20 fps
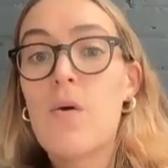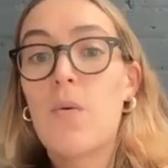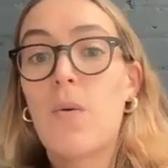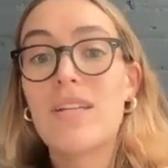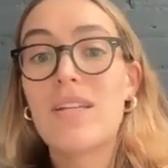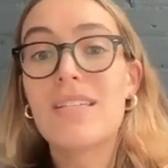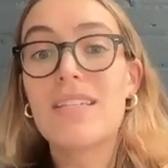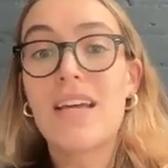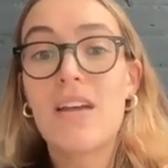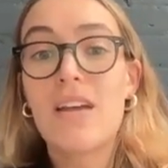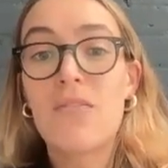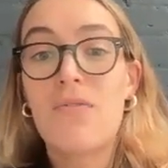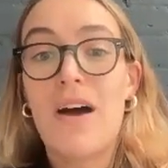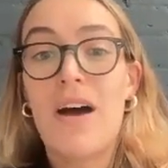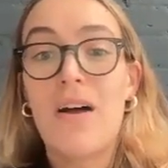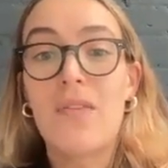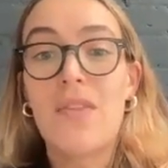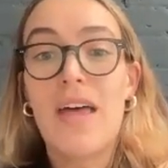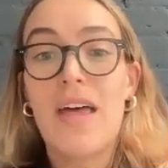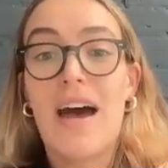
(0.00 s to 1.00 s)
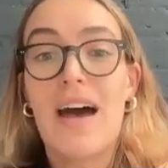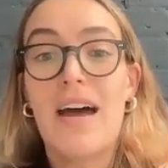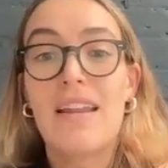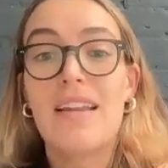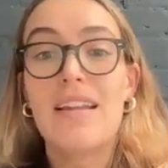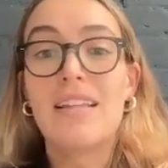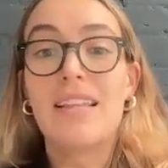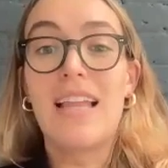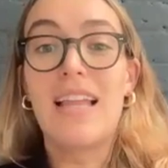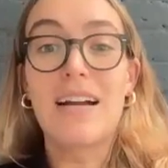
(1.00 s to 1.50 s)
One study found that
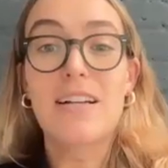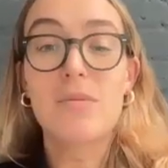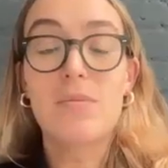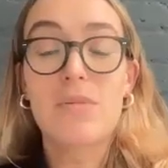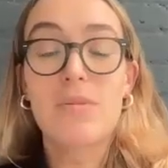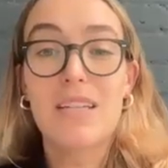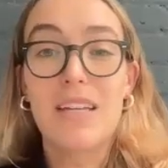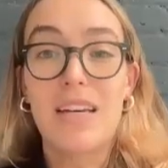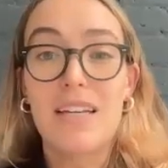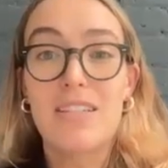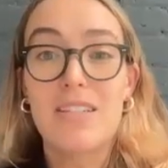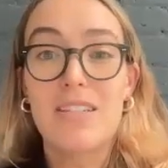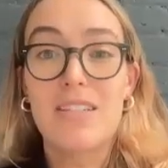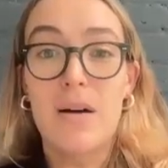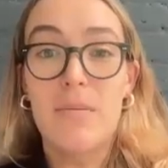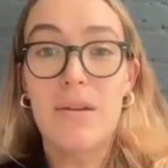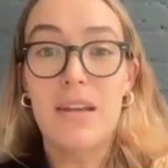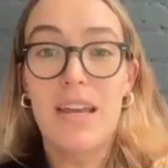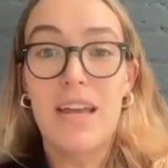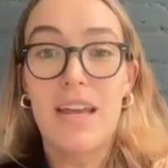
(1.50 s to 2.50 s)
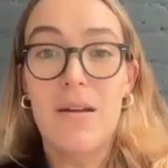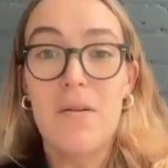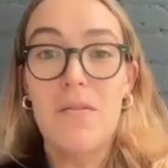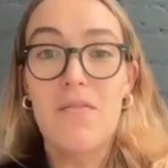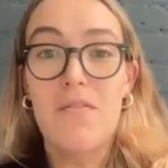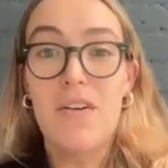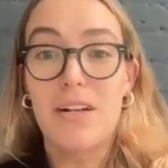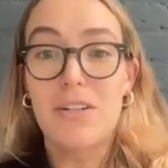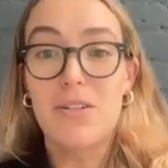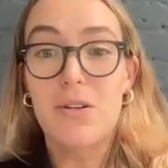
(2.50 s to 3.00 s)
lactobacilli's dominant
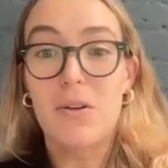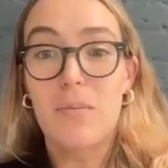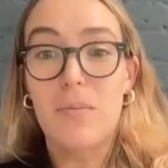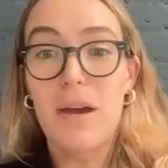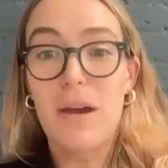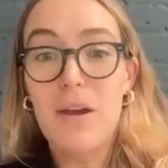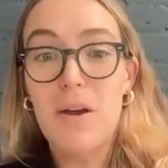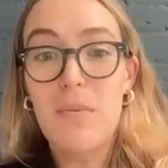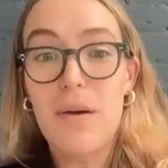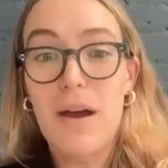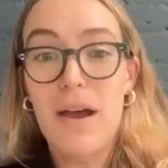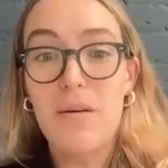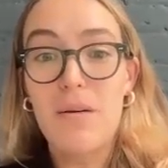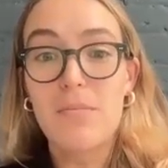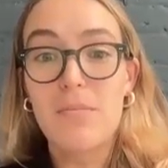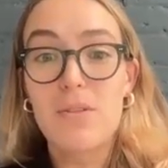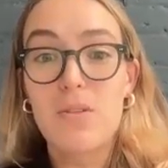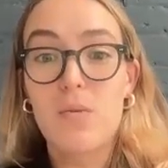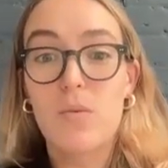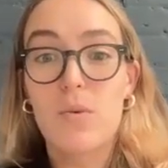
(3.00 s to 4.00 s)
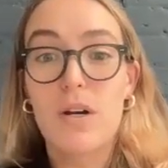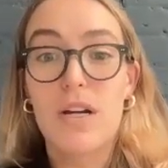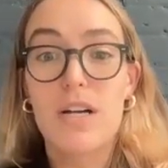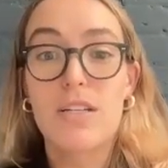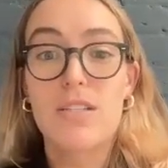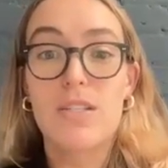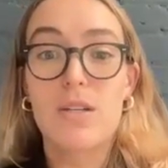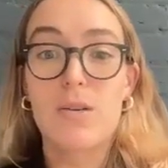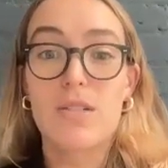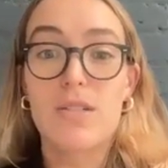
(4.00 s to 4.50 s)
vaginal microbiomes were
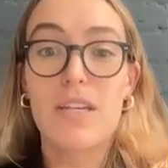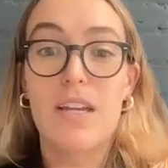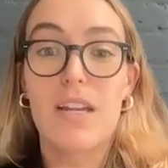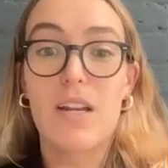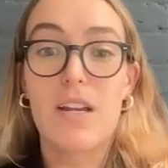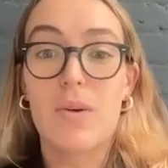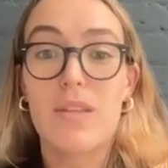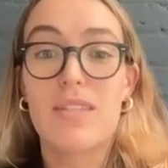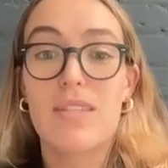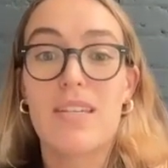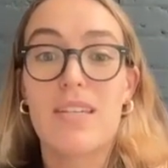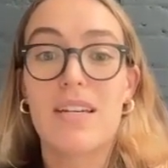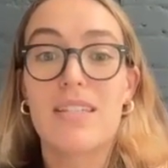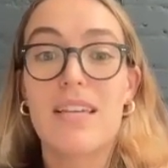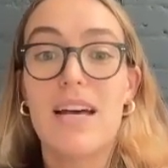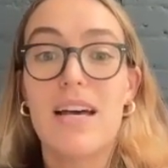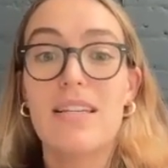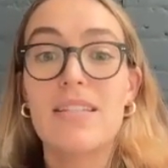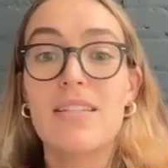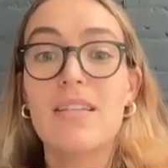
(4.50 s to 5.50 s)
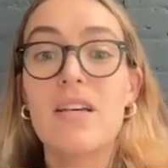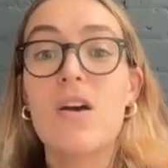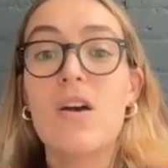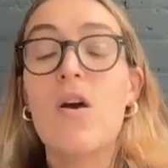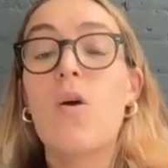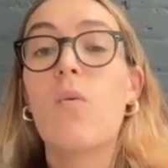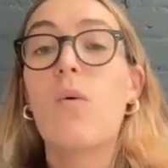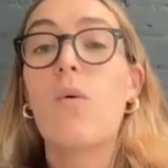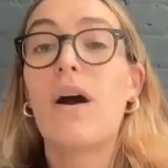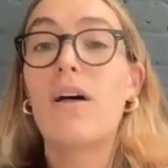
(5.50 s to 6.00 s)
associated with success,
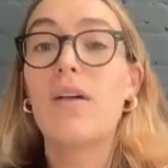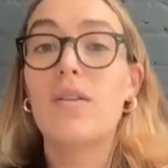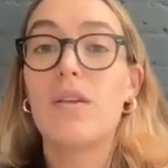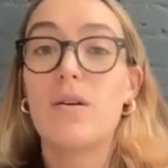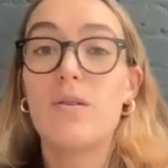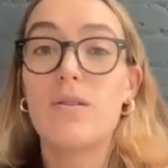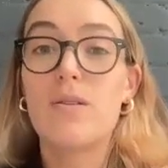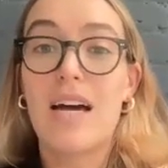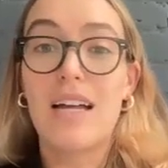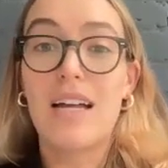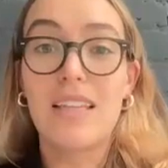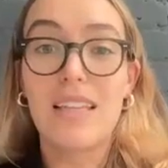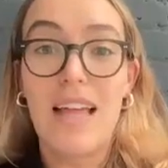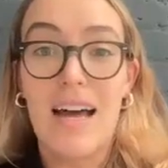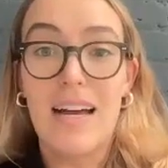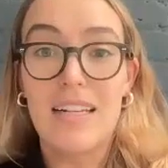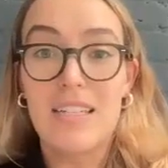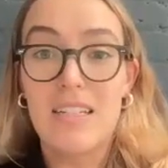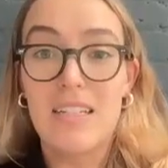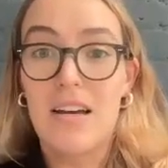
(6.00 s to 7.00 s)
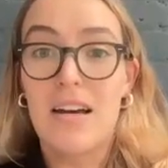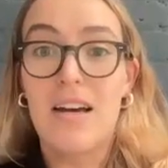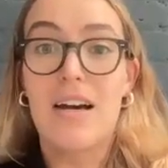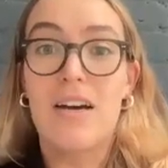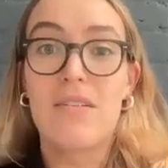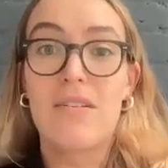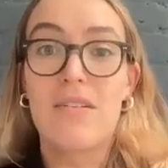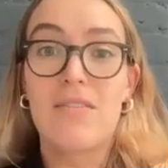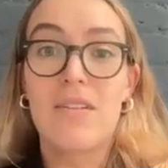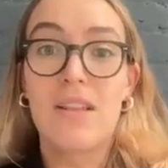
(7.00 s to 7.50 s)
while those that lacked
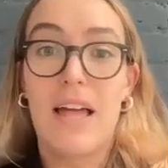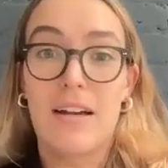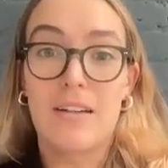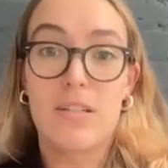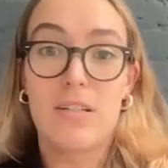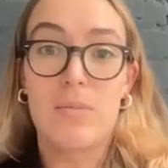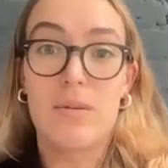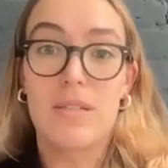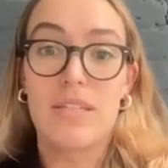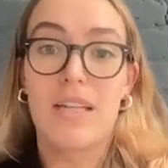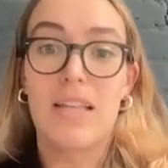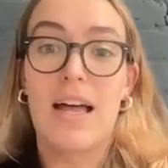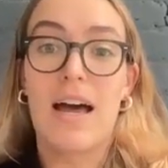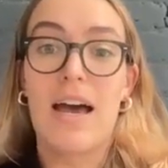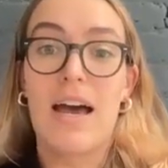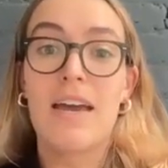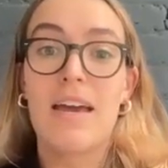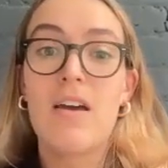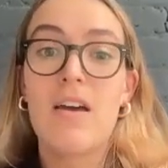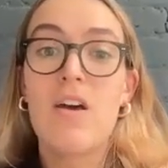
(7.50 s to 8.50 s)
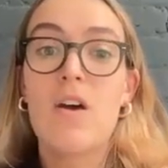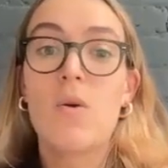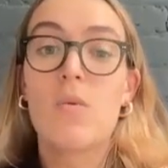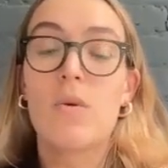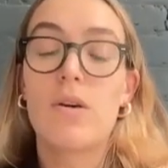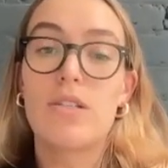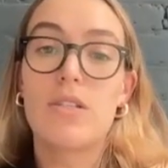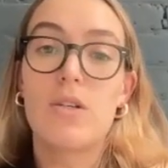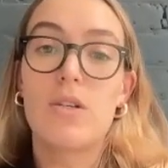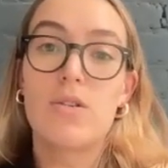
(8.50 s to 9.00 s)
lactobacilli
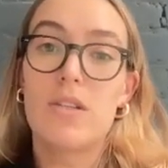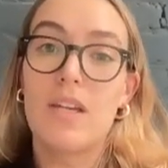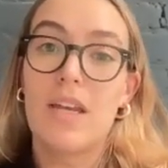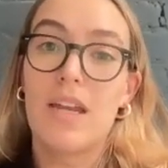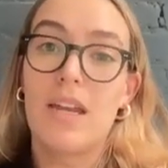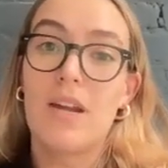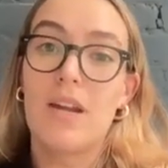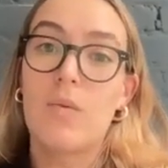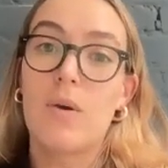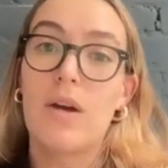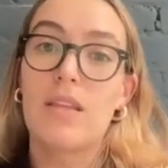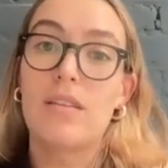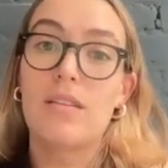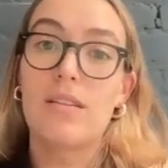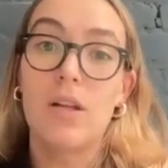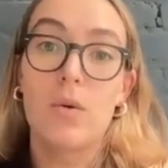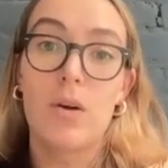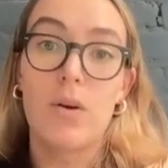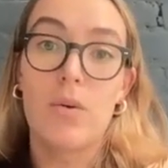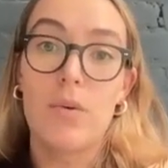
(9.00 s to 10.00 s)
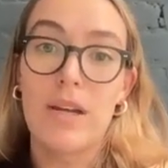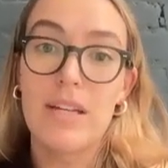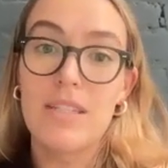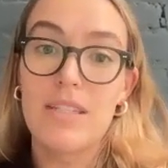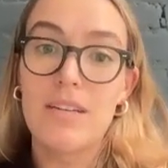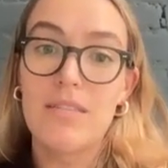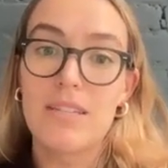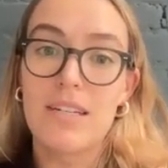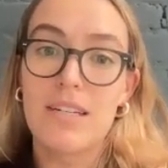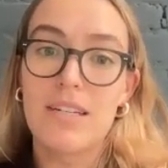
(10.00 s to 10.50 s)
were associated with lower rates
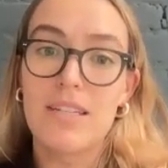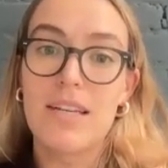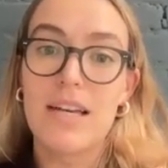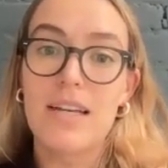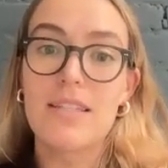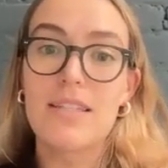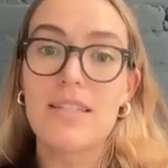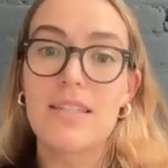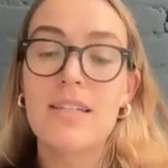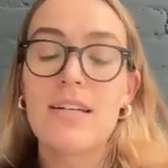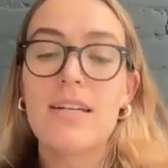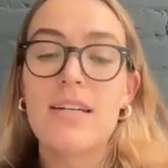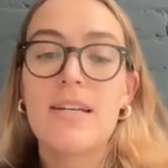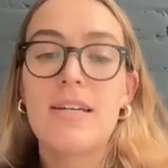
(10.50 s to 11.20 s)
of success.